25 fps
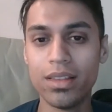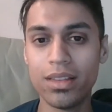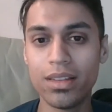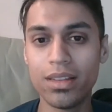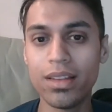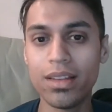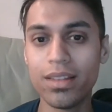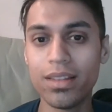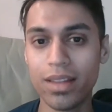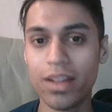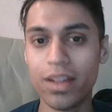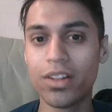
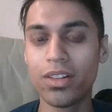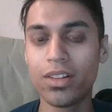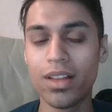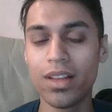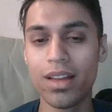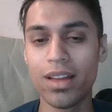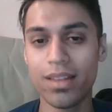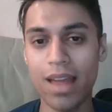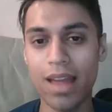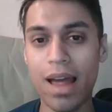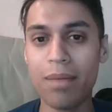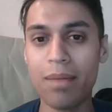
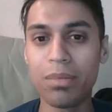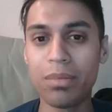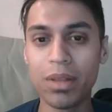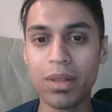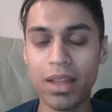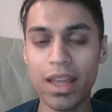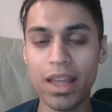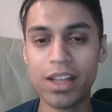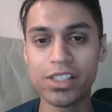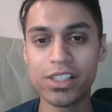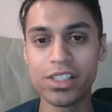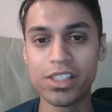decentralized
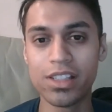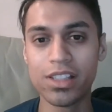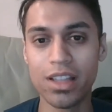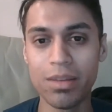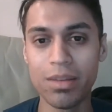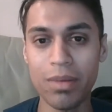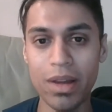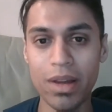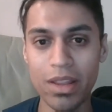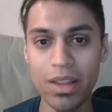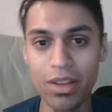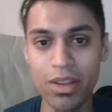application they
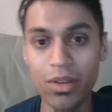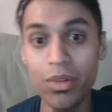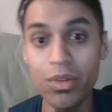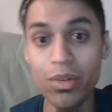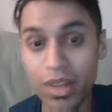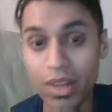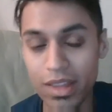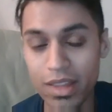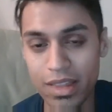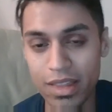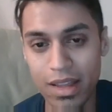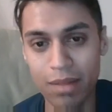might use
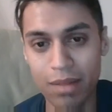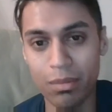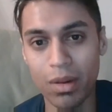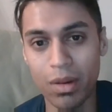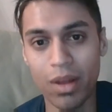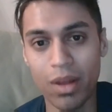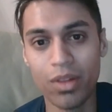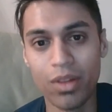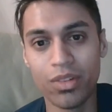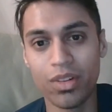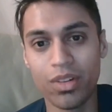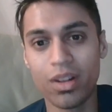in that
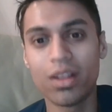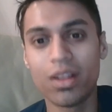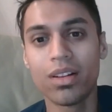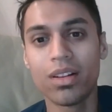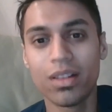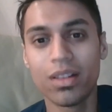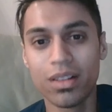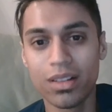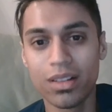browser.